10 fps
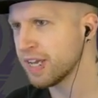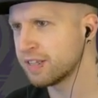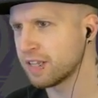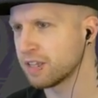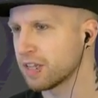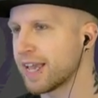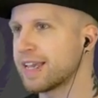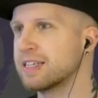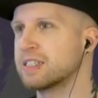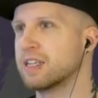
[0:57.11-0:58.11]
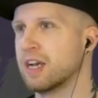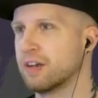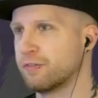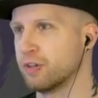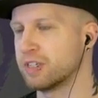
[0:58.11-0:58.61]
And then the leggings
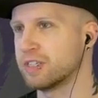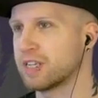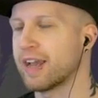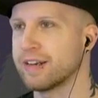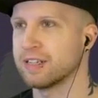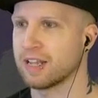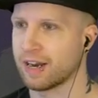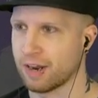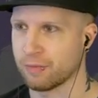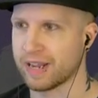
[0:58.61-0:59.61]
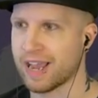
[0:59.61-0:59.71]
uh, for the Titan that I already